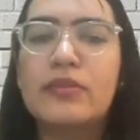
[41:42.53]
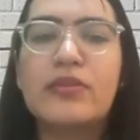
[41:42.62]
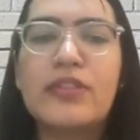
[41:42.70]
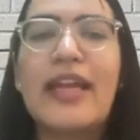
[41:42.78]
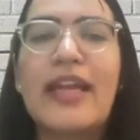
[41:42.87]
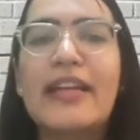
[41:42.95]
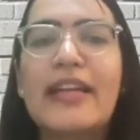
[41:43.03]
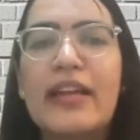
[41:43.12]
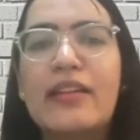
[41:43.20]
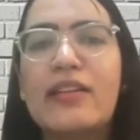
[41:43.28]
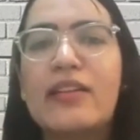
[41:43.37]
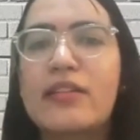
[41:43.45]
tried
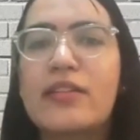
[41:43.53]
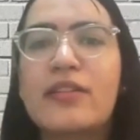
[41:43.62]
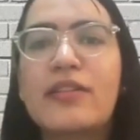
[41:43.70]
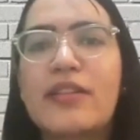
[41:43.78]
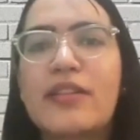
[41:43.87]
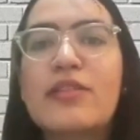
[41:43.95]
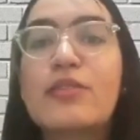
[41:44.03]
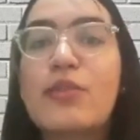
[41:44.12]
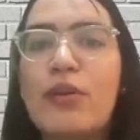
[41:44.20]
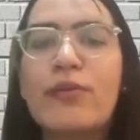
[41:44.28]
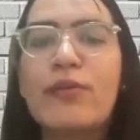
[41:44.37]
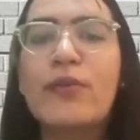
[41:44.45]
and
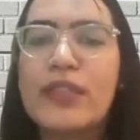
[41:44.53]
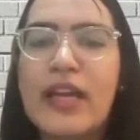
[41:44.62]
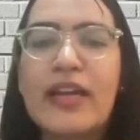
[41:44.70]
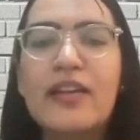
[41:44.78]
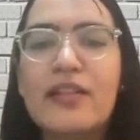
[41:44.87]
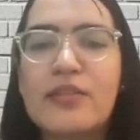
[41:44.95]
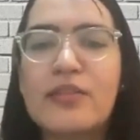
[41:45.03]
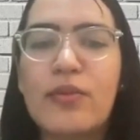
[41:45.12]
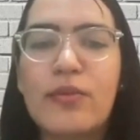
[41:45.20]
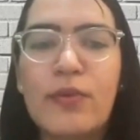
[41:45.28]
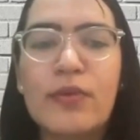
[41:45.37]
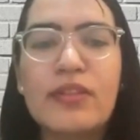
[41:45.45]
solve for
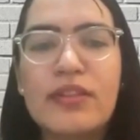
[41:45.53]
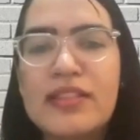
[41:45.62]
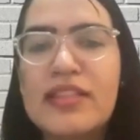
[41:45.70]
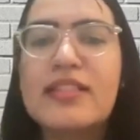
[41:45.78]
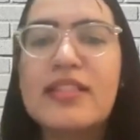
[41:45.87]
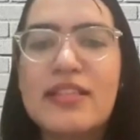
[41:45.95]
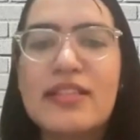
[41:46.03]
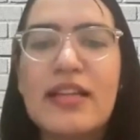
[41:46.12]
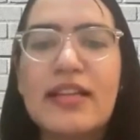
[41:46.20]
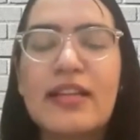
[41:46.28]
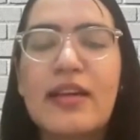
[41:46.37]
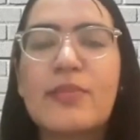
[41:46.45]
the resistance
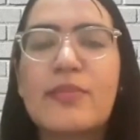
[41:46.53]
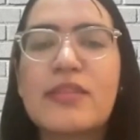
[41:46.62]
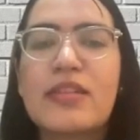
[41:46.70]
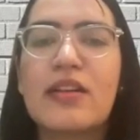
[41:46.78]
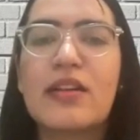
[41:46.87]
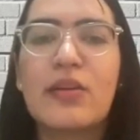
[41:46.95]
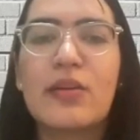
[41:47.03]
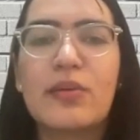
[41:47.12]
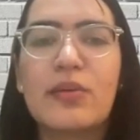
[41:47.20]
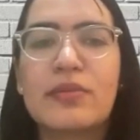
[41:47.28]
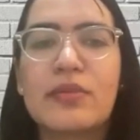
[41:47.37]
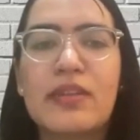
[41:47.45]
that comes
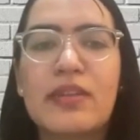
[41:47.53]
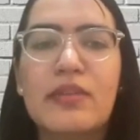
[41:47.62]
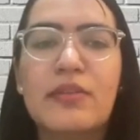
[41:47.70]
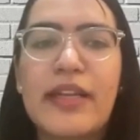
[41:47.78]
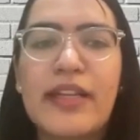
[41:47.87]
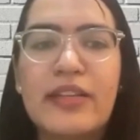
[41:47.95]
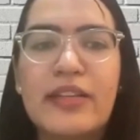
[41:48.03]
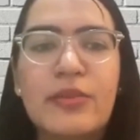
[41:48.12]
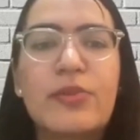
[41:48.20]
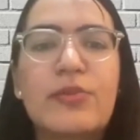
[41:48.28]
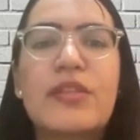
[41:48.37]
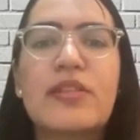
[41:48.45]
while
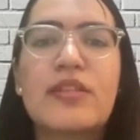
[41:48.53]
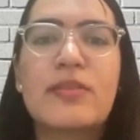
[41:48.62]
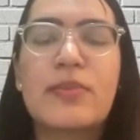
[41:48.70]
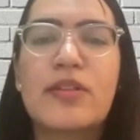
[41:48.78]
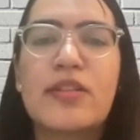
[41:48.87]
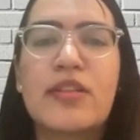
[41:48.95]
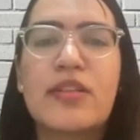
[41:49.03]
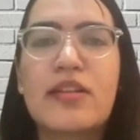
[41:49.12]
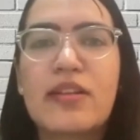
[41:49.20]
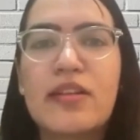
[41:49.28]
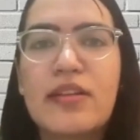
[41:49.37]
introducing this project.